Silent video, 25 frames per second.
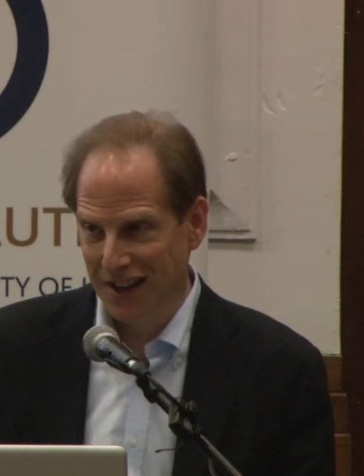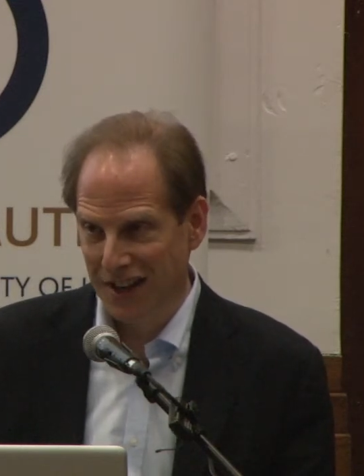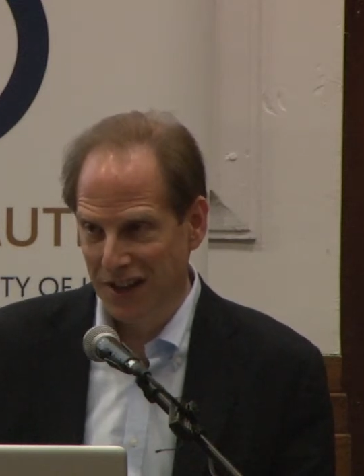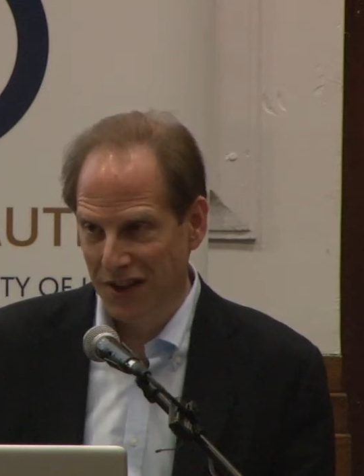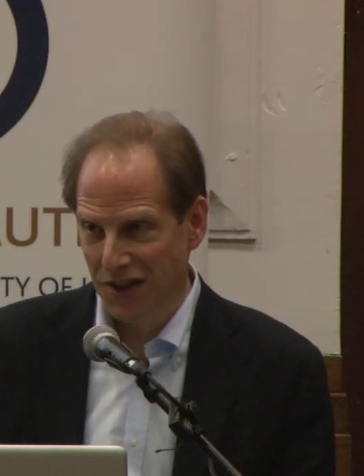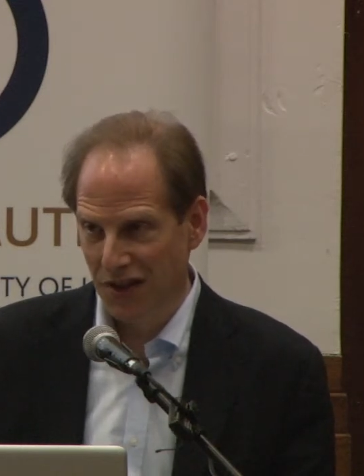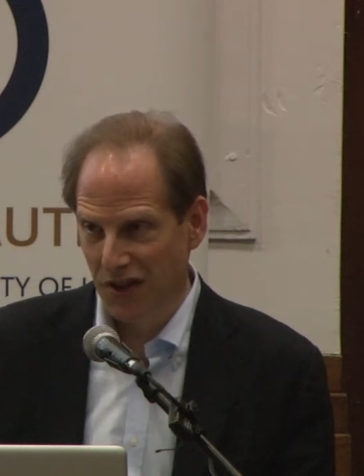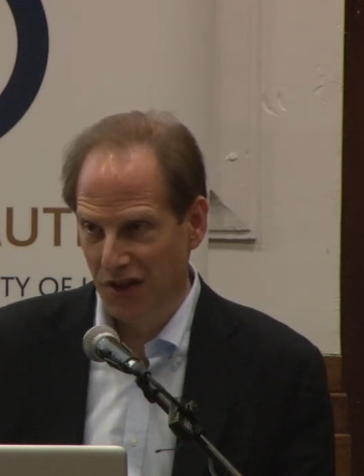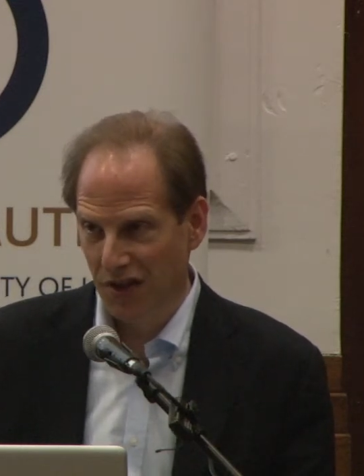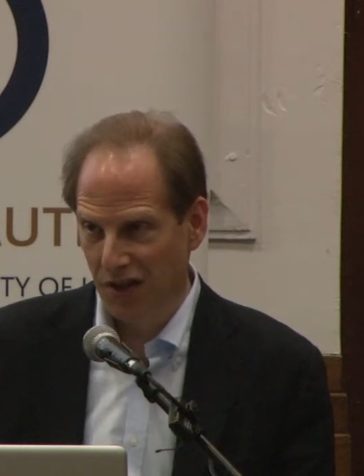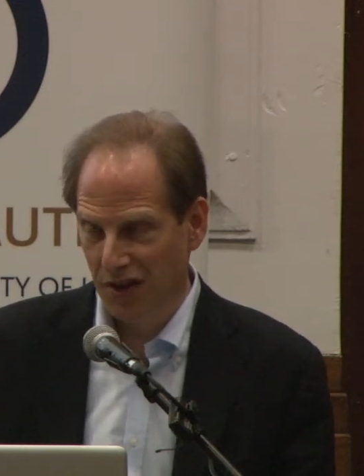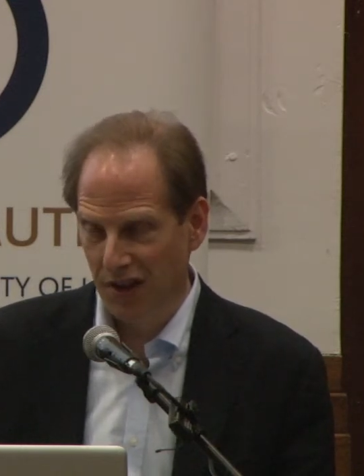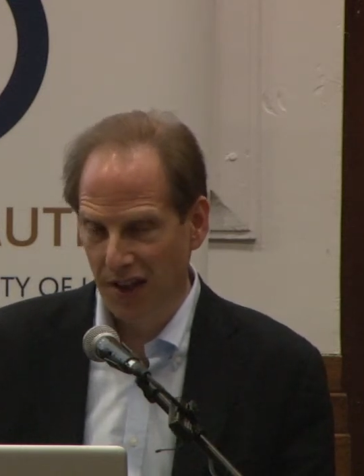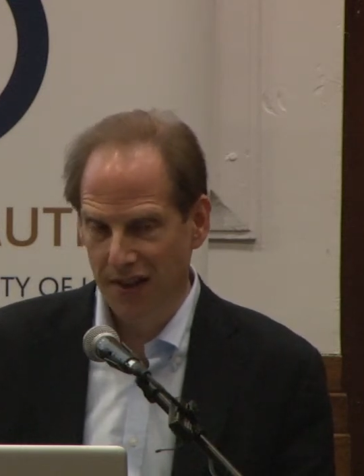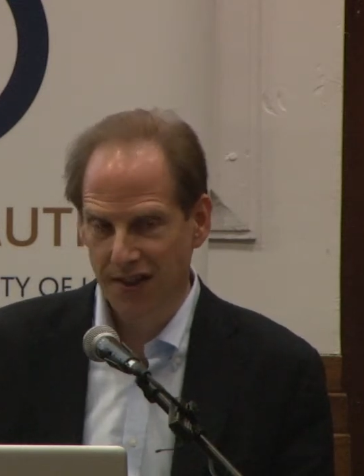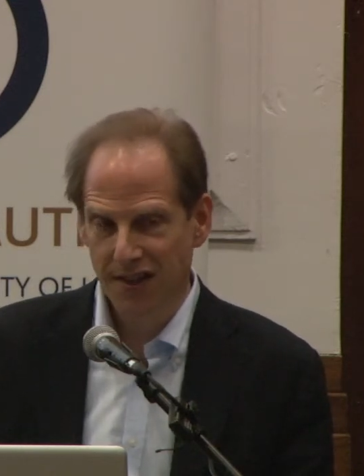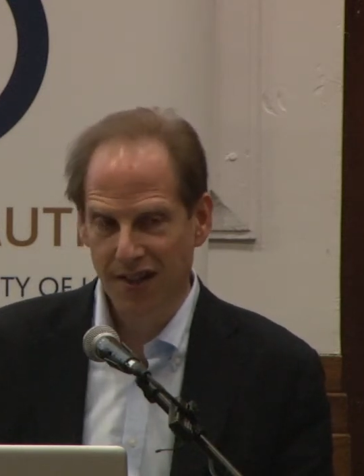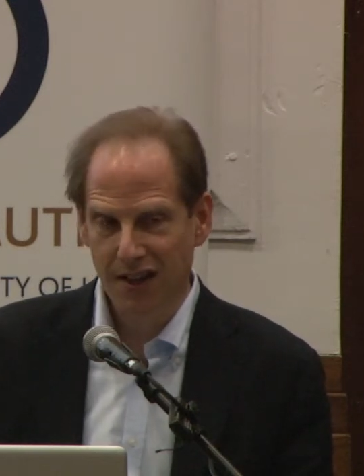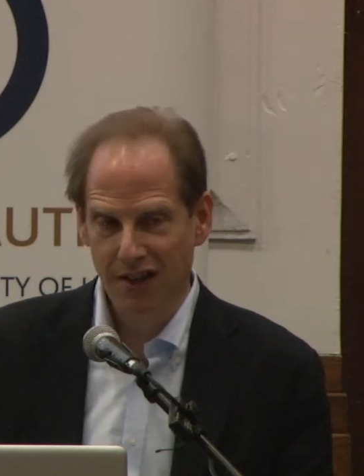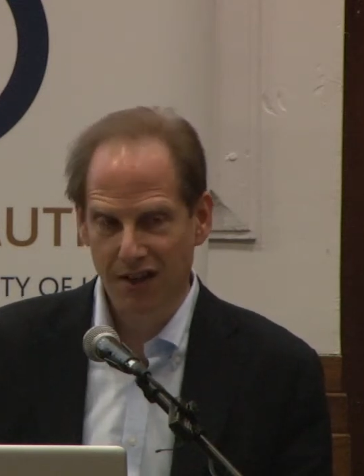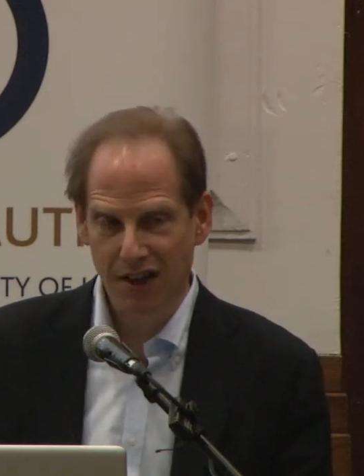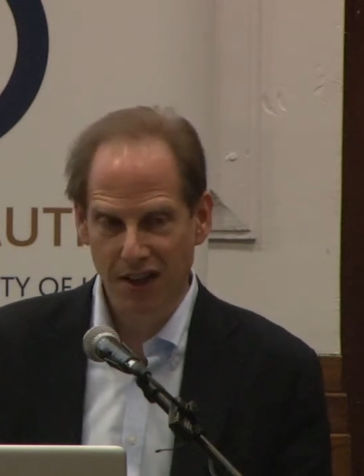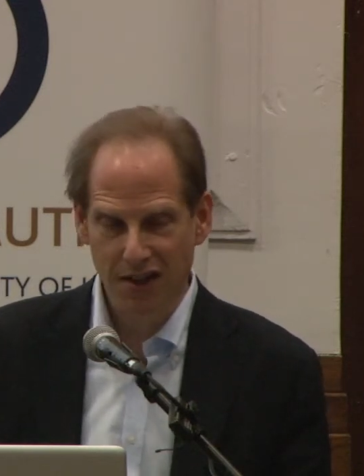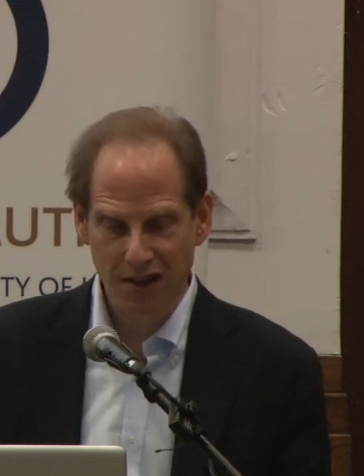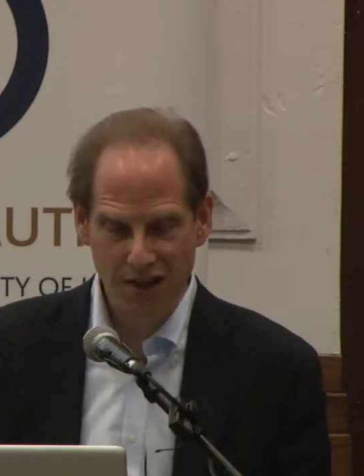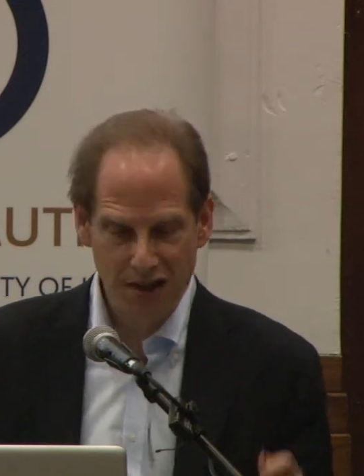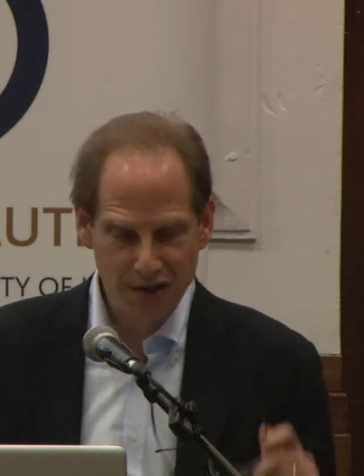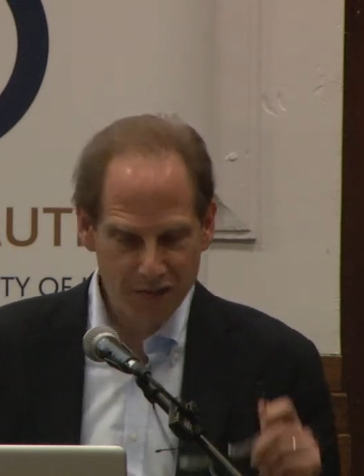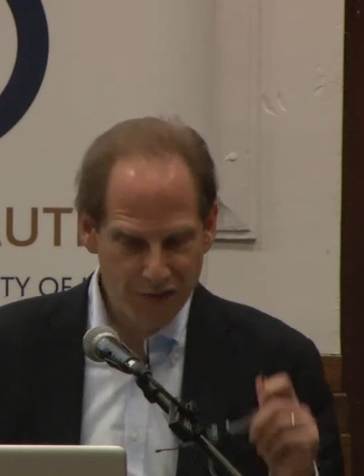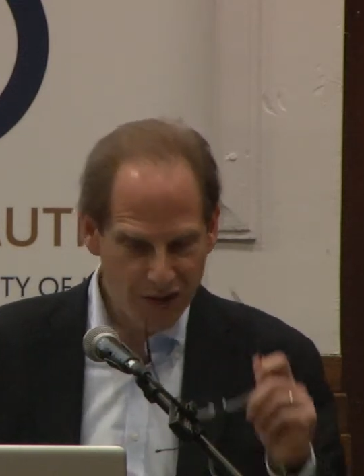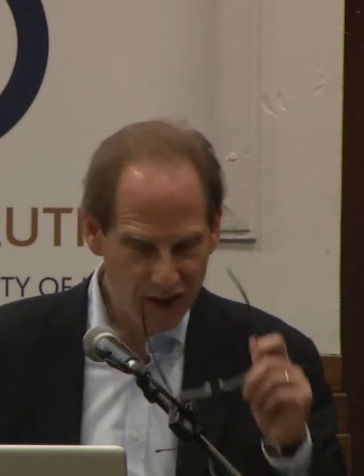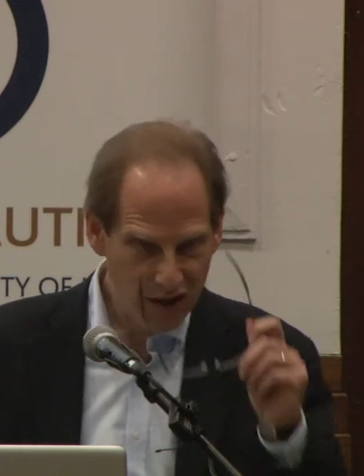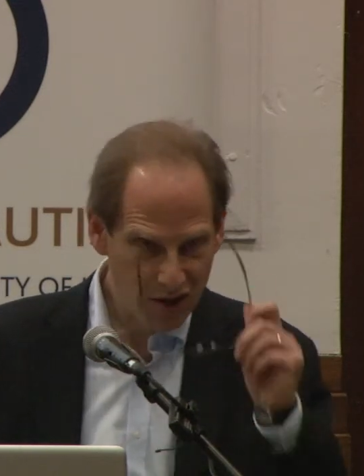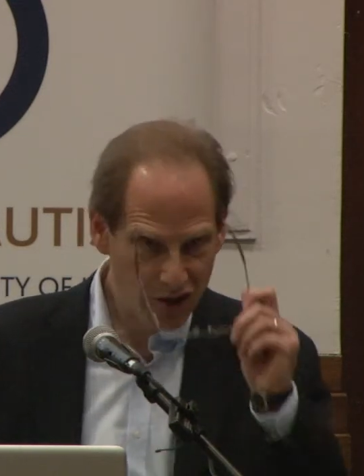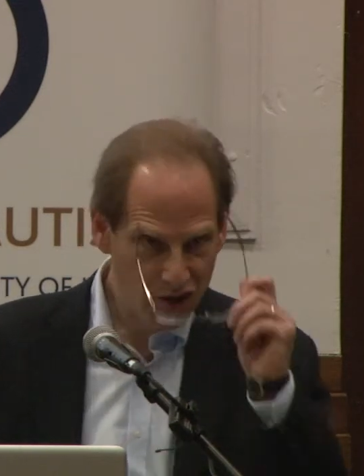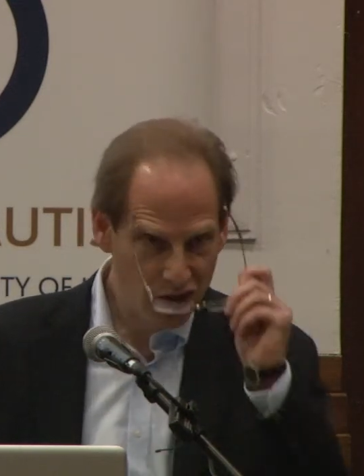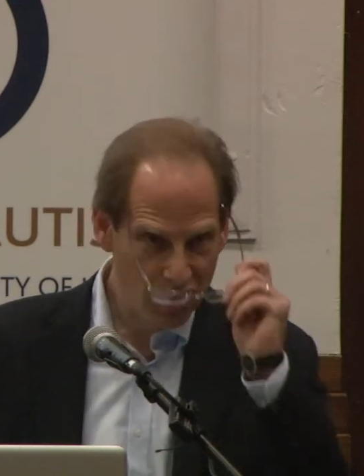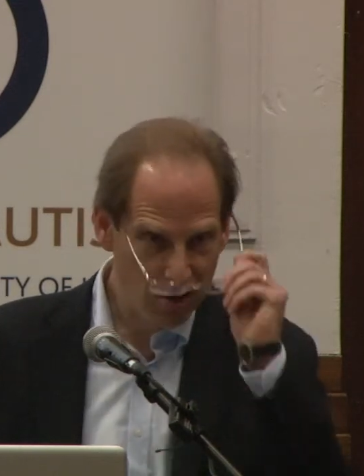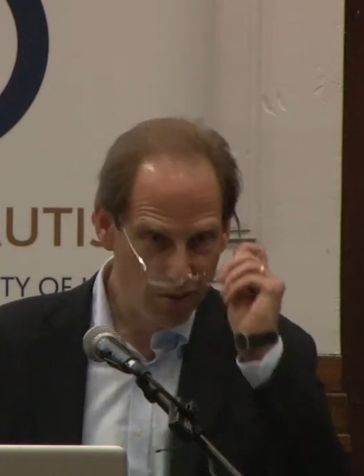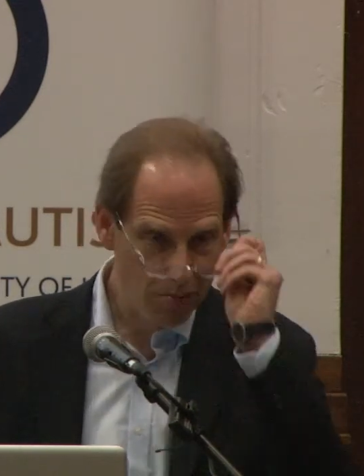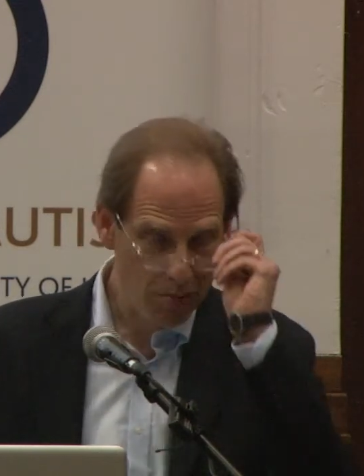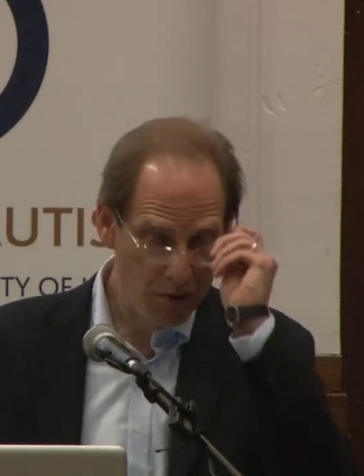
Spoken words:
So not necessarily dysfunctional,